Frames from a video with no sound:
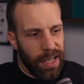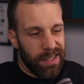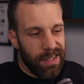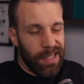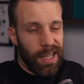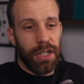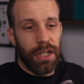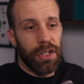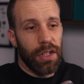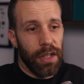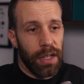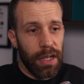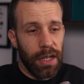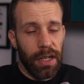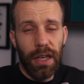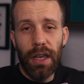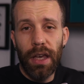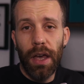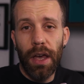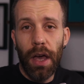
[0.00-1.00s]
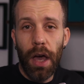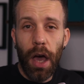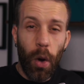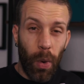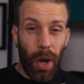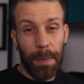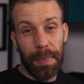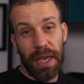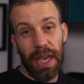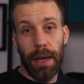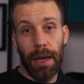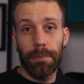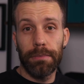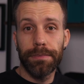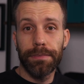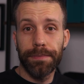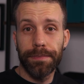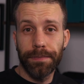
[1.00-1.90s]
essentially a webcam.